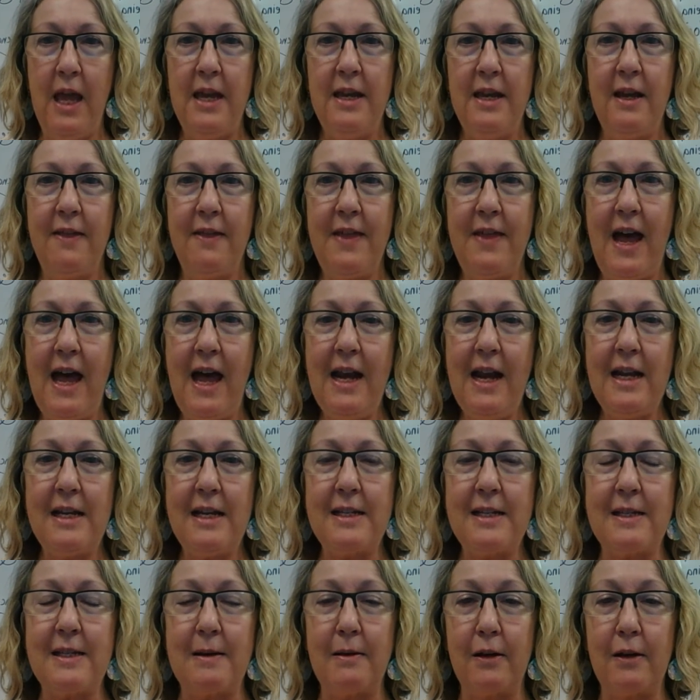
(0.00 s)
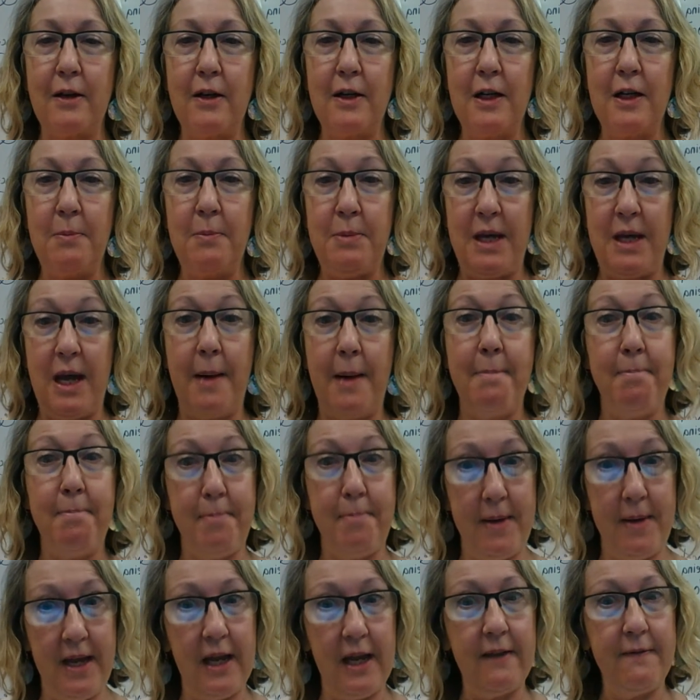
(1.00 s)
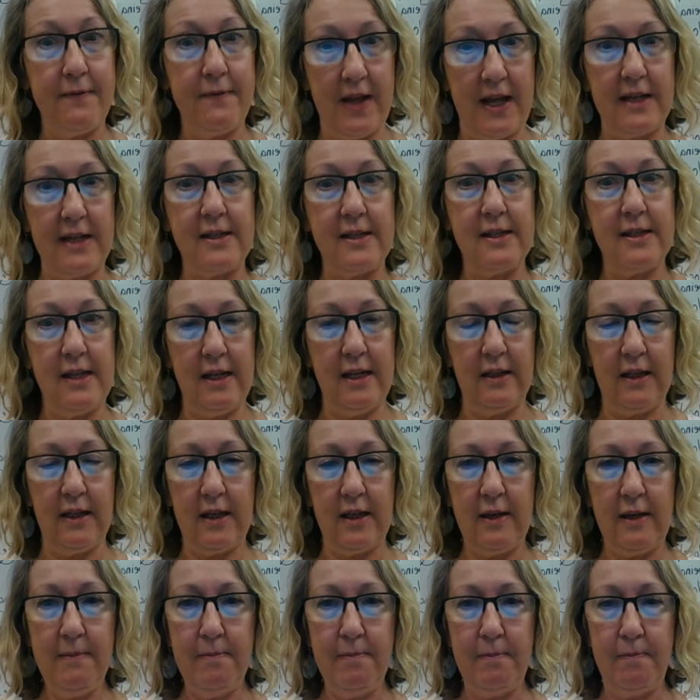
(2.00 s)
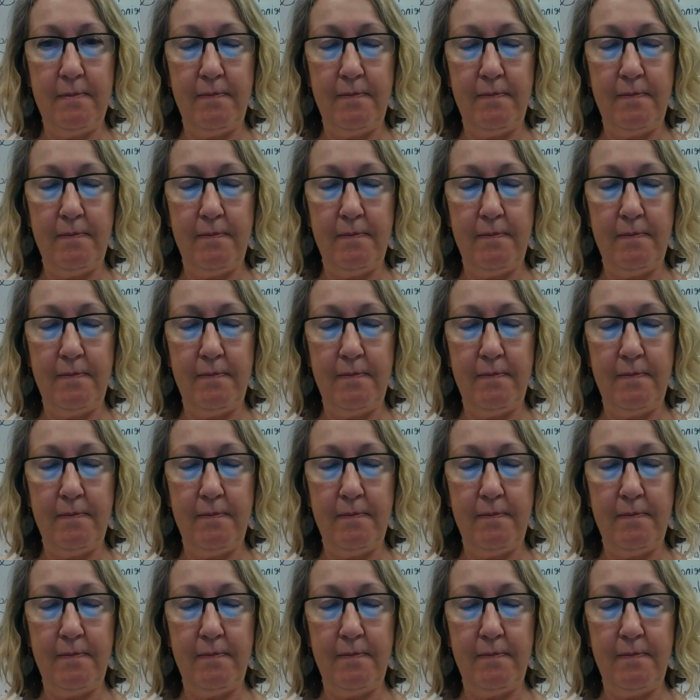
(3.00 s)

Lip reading: Now that is going to be a big Flat Stanley.